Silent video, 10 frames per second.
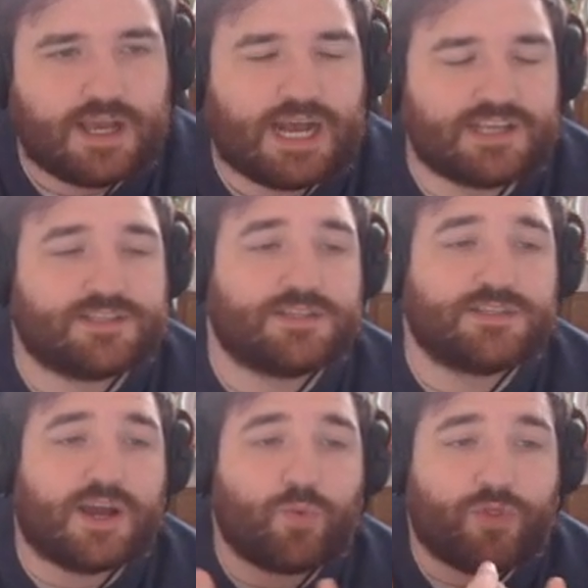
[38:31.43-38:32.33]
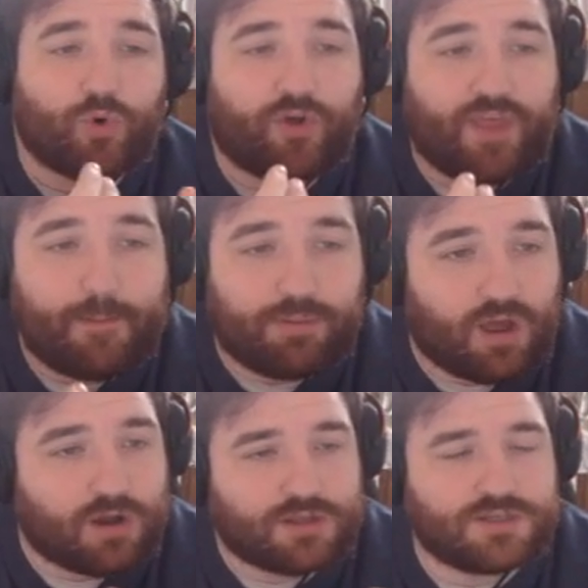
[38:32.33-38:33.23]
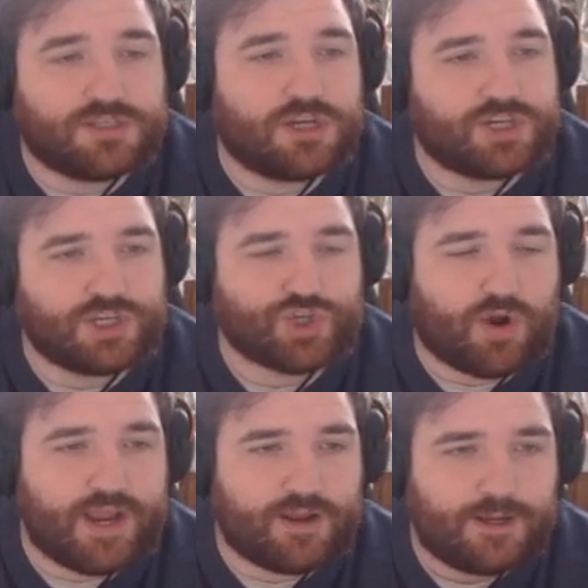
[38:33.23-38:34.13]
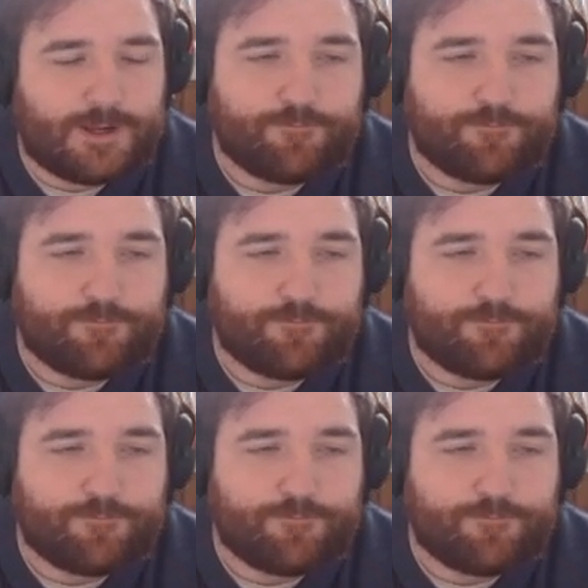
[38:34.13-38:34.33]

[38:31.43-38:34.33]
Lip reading: as to decide whether or not they block the Surging Strike.